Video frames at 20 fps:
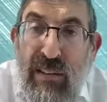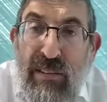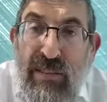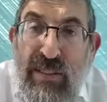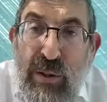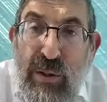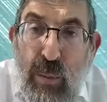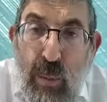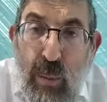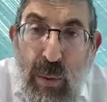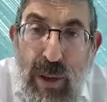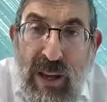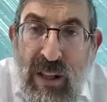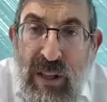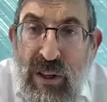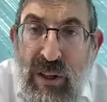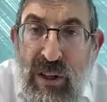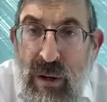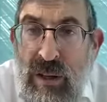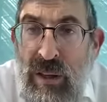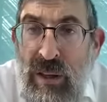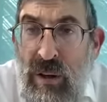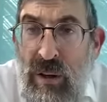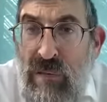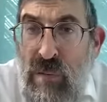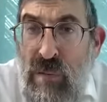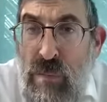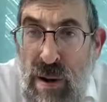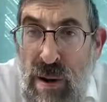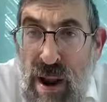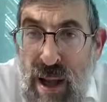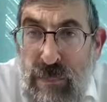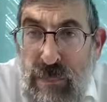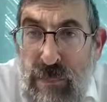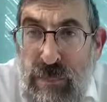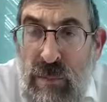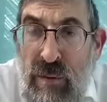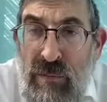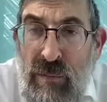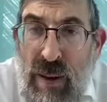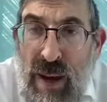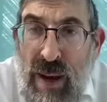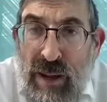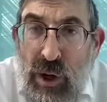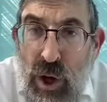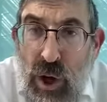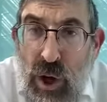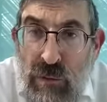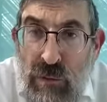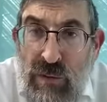if it's a wig and you don't have a problem of Dav